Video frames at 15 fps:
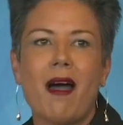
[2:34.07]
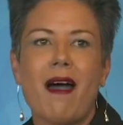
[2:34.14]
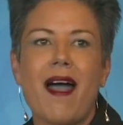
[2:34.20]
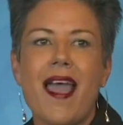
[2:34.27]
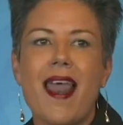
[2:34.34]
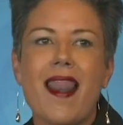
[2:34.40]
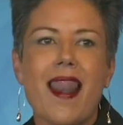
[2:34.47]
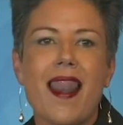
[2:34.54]

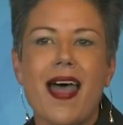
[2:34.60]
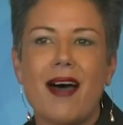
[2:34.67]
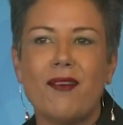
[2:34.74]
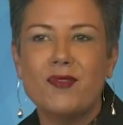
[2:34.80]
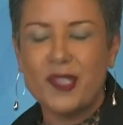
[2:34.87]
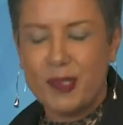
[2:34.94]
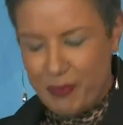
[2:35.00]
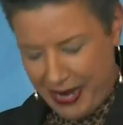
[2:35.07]
I
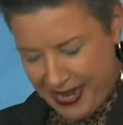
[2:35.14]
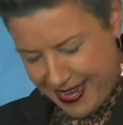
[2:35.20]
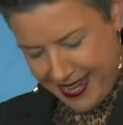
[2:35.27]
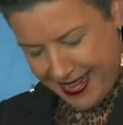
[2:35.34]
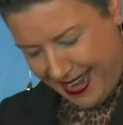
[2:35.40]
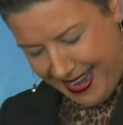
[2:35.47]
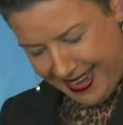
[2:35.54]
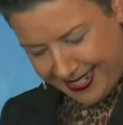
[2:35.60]
loved
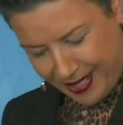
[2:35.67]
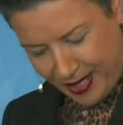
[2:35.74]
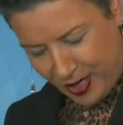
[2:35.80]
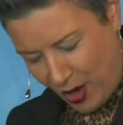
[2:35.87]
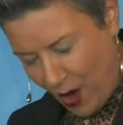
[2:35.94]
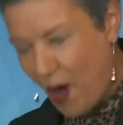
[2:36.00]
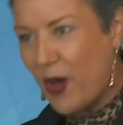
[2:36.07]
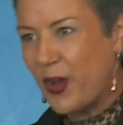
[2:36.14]
being
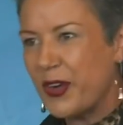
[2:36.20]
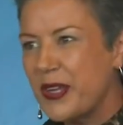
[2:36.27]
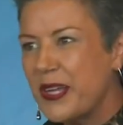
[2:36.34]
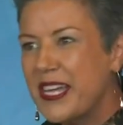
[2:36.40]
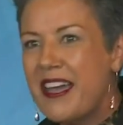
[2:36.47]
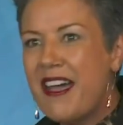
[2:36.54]
hands-on.